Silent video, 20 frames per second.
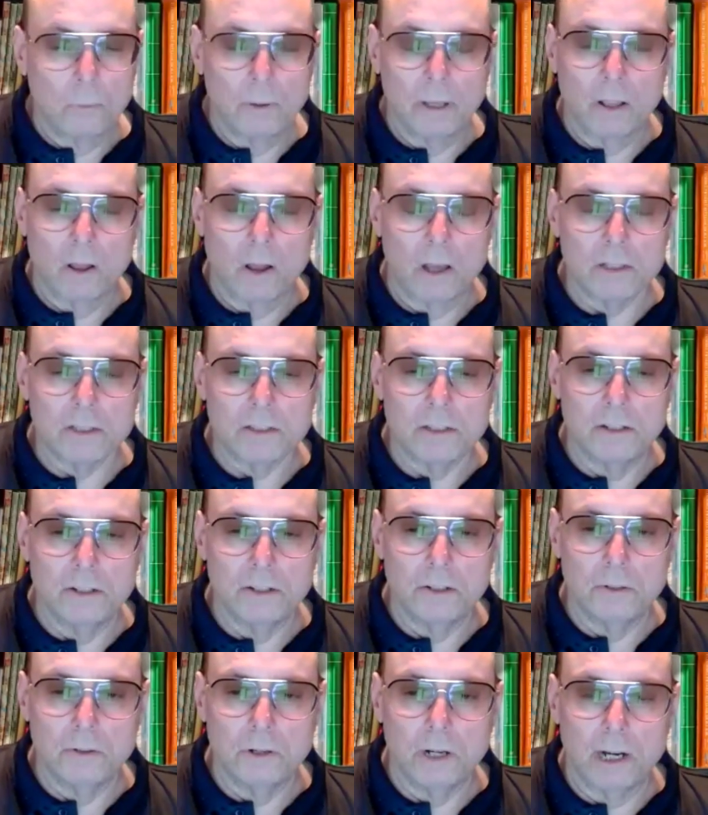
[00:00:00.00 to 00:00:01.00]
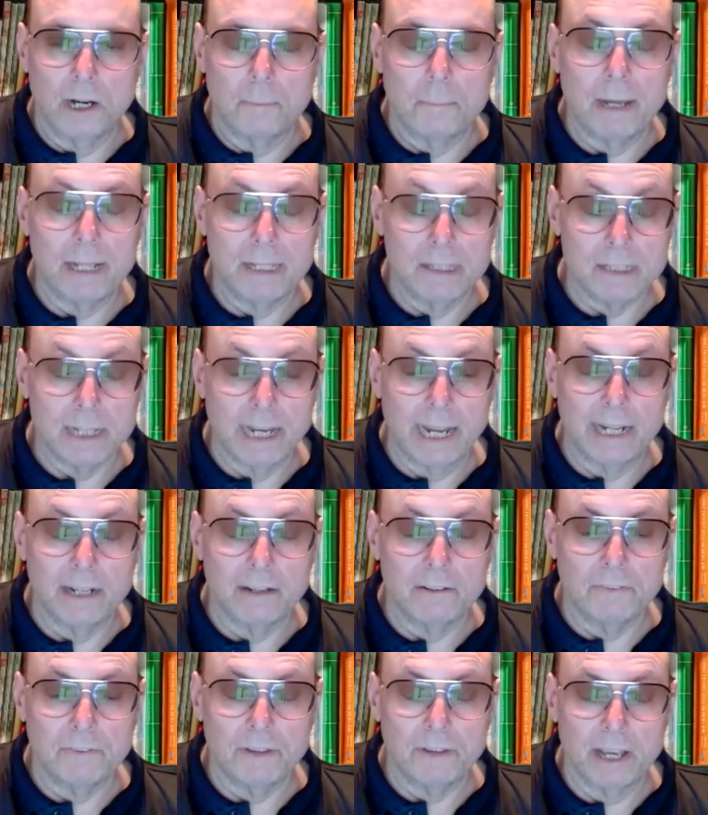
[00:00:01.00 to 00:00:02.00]
we lost to Penn State in
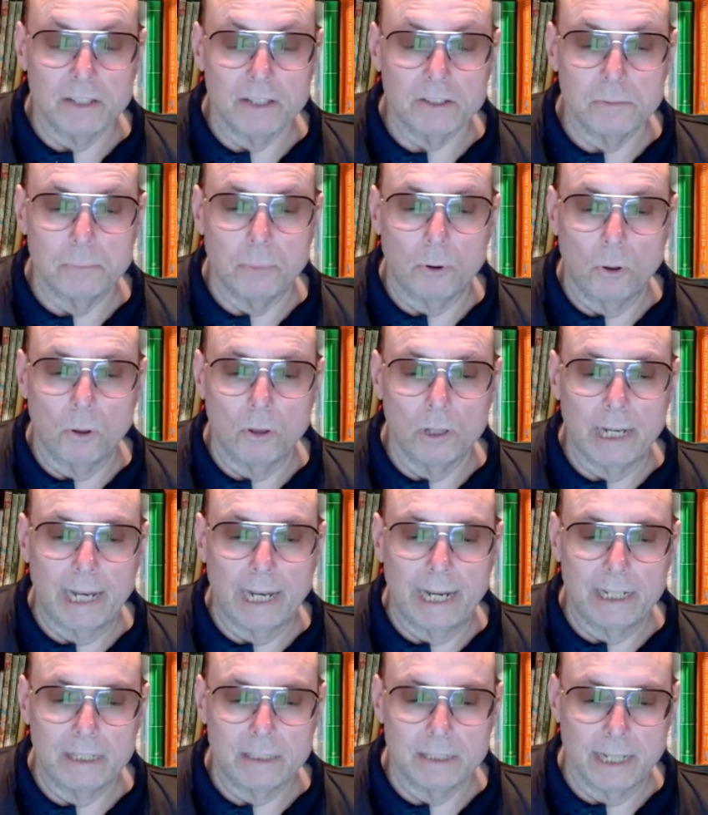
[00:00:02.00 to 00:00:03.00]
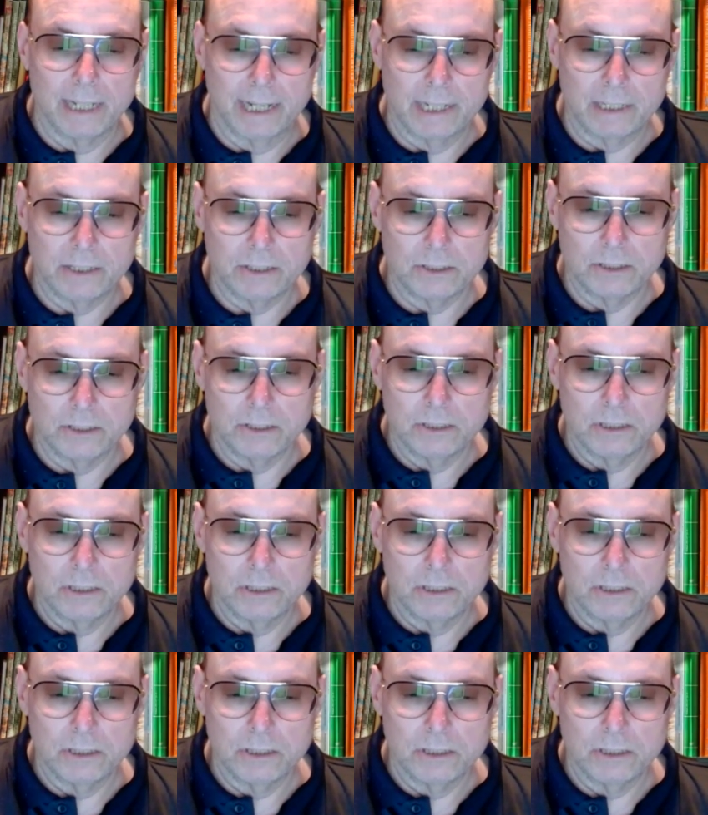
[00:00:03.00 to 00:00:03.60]
the Fiesta Bowl in '86,